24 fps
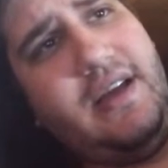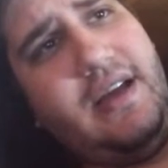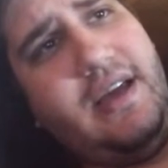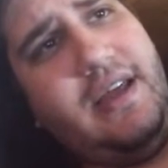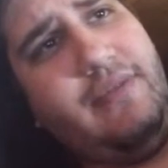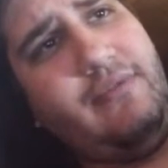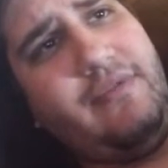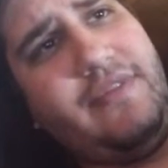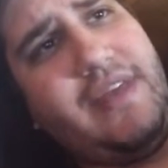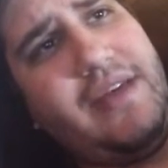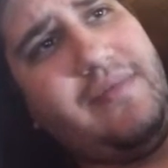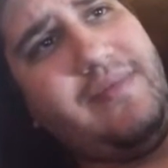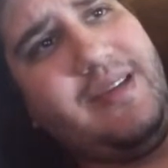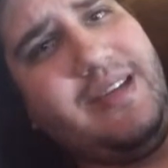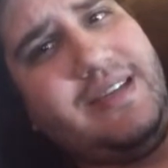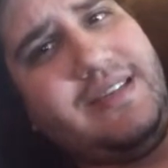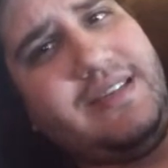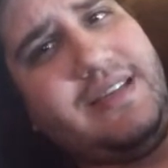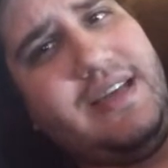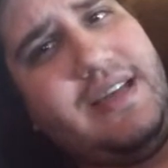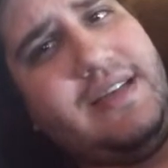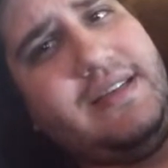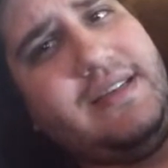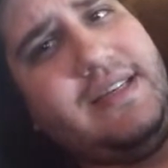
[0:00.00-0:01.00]
And with that being
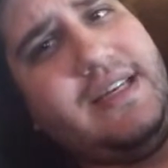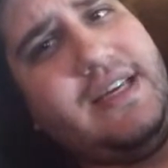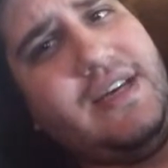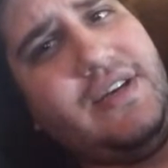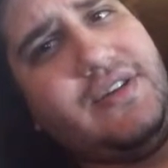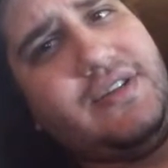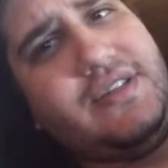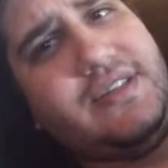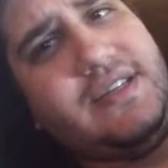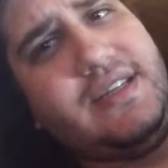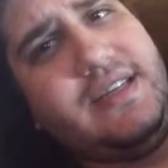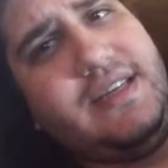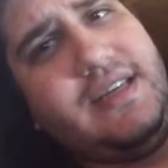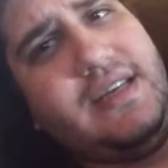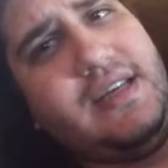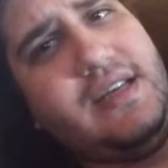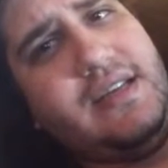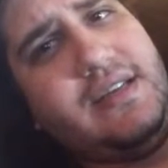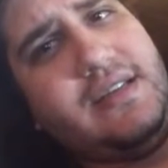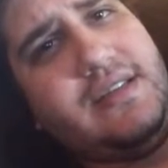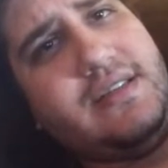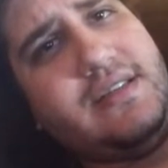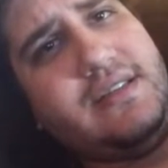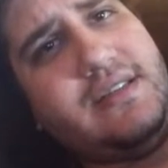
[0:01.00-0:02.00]
said,
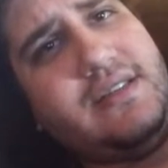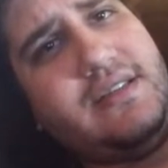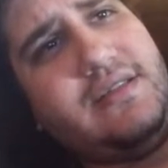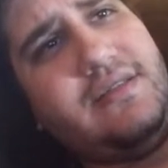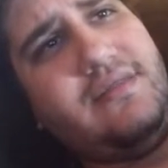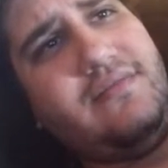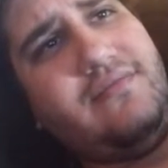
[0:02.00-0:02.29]
TLC is